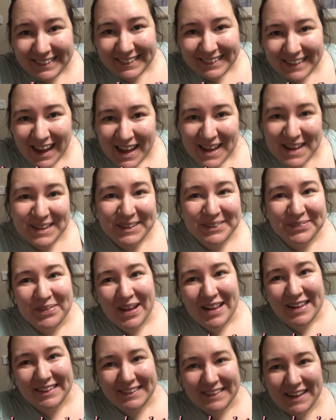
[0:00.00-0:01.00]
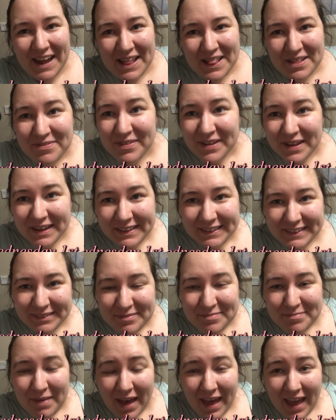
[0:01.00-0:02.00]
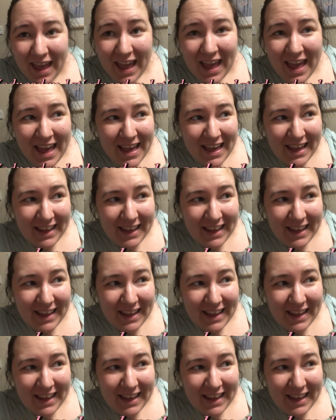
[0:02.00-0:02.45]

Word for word: today is Wednesday the 1st of May.